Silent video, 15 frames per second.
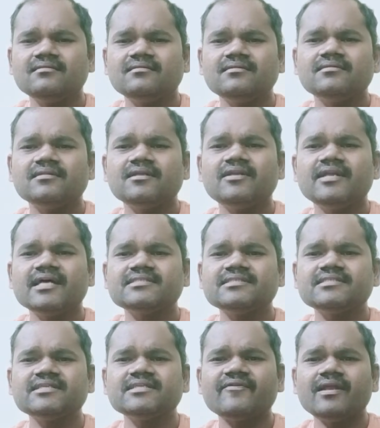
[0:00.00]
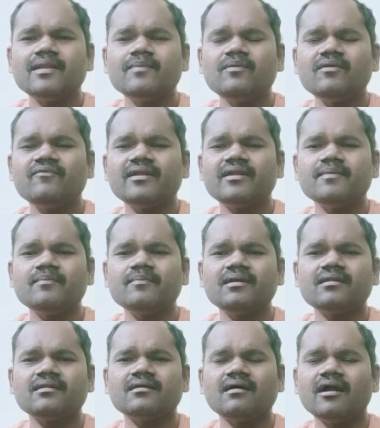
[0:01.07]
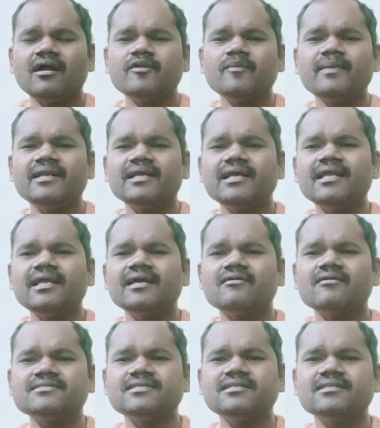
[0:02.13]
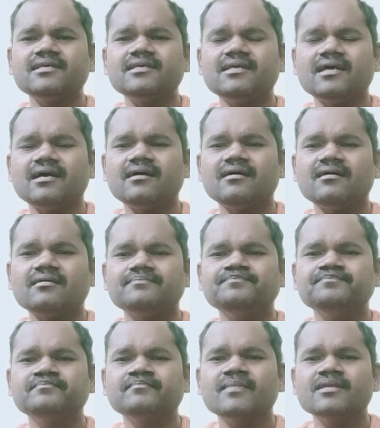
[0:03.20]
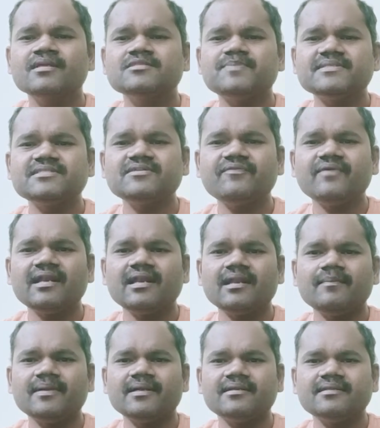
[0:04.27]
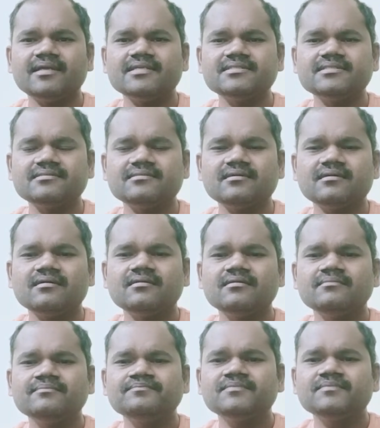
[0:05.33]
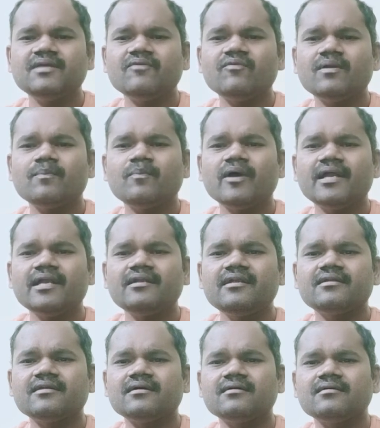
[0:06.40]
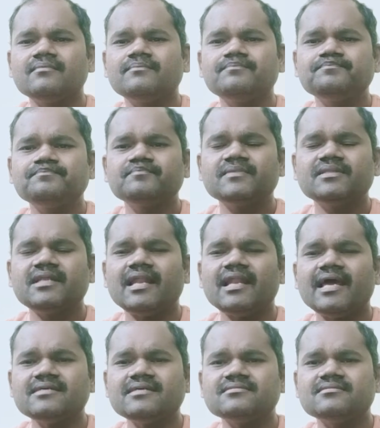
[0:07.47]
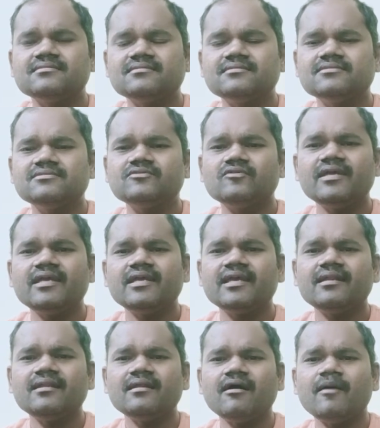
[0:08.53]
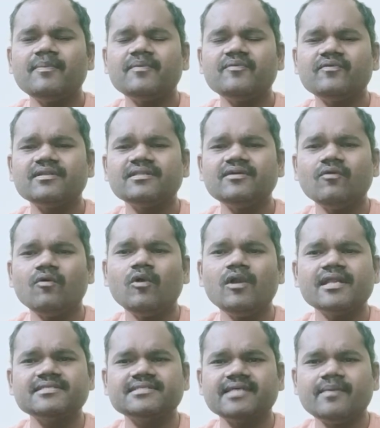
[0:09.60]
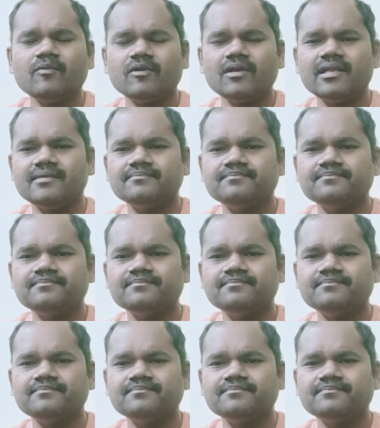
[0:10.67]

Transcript: the deductions available for him are automatically crossing the specified limit, that is the 1.3 lakhs. So he can opt for the old regime only.